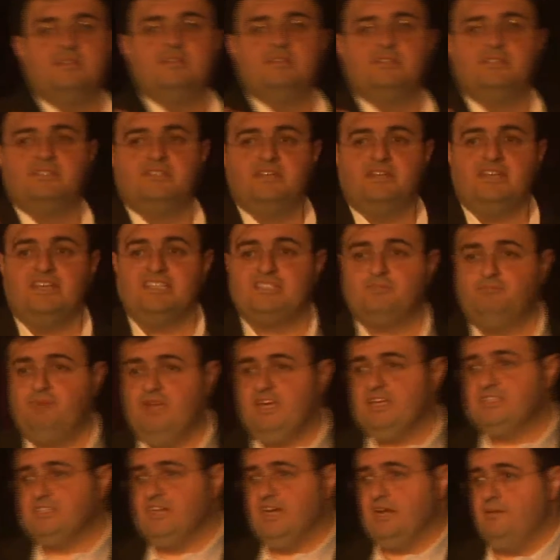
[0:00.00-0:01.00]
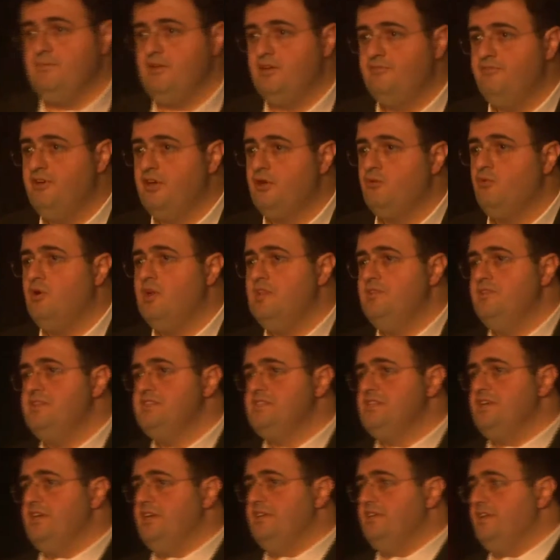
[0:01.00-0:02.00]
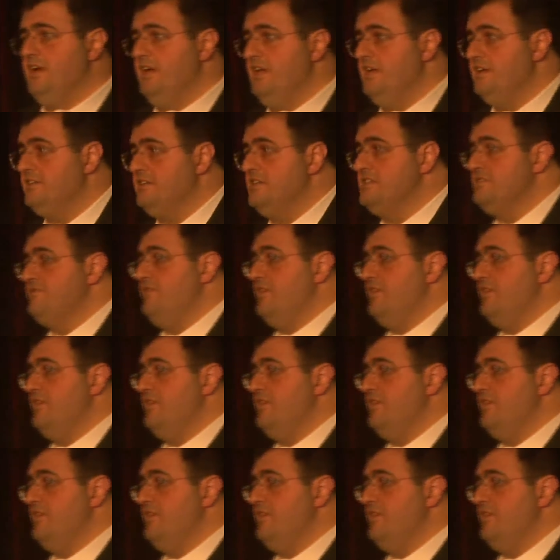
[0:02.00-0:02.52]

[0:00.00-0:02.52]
Syria speaks Arabic very well. The Syrian dialect is